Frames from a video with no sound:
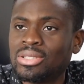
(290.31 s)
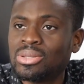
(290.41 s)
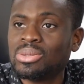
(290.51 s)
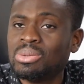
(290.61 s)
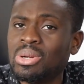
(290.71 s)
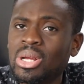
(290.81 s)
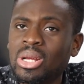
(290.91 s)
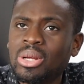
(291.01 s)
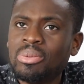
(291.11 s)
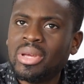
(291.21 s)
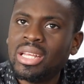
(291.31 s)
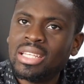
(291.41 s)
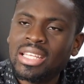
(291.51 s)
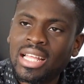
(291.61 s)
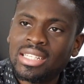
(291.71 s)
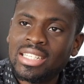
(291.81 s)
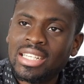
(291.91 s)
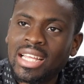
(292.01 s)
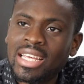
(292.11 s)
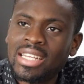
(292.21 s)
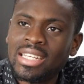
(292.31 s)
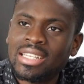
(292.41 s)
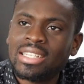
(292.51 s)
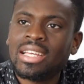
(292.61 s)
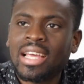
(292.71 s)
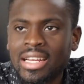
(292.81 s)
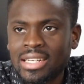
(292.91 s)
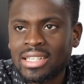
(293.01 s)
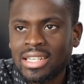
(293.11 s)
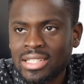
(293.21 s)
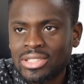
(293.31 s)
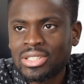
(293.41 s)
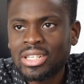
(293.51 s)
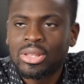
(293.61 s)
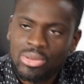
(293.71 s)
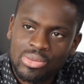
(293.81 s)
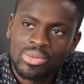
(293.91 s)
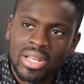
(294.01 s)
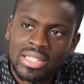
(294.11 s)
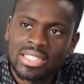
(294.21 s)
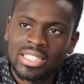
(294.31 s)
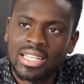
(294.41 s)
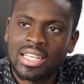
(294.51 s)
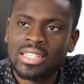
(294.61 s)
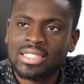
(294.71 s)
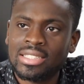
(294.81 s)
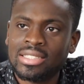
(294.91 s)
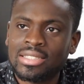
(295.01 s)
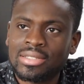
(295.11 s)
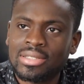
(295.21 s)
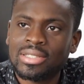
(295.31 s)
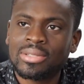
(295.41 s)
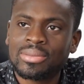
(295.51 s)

So mainly LED lighting and internet through LED lighting. Yeah.